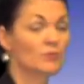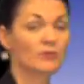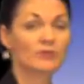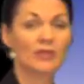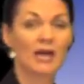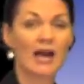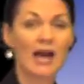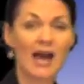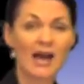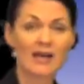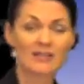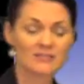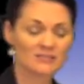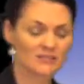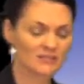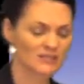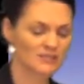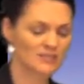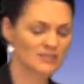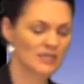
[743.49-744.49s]
with the
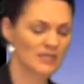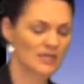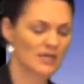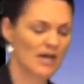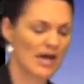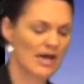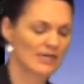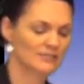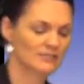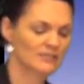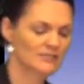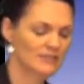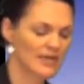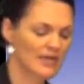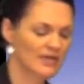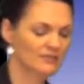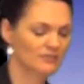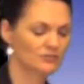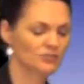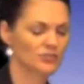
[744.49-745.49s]
hazard and
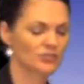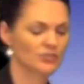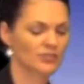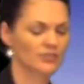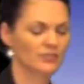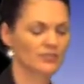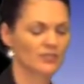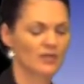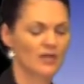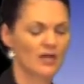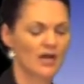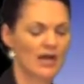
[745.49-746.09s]
danger,